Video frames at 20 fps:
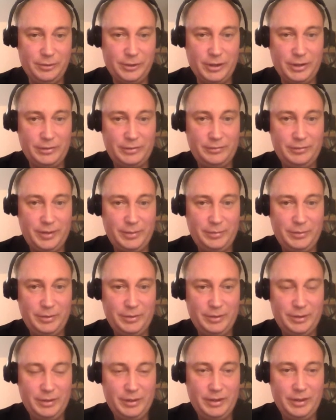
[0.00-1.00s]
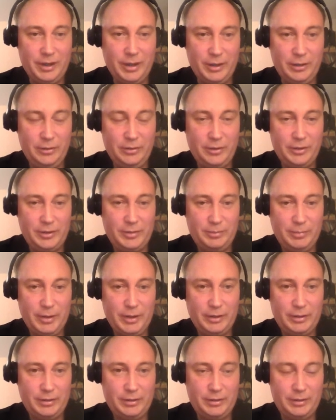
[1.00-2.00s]
shell script and you
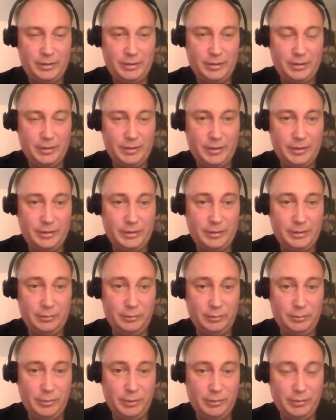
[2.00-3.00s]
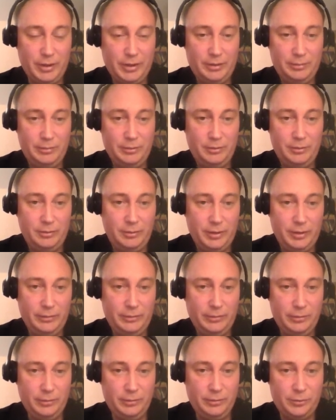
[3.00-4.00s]
expect that it will be runnable
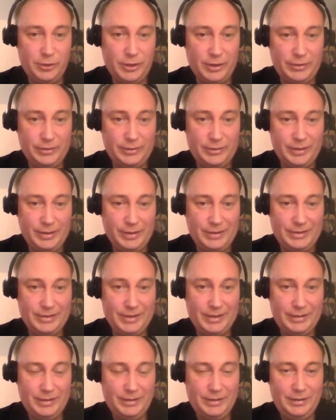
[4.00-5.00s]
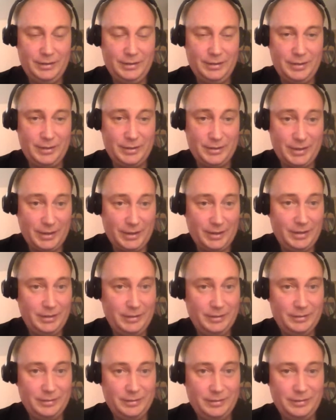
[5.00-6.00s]
if you just exec
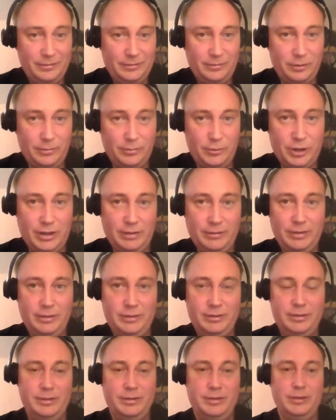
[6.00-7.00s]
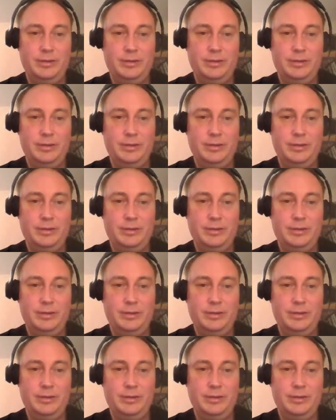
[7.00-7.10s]
it from Java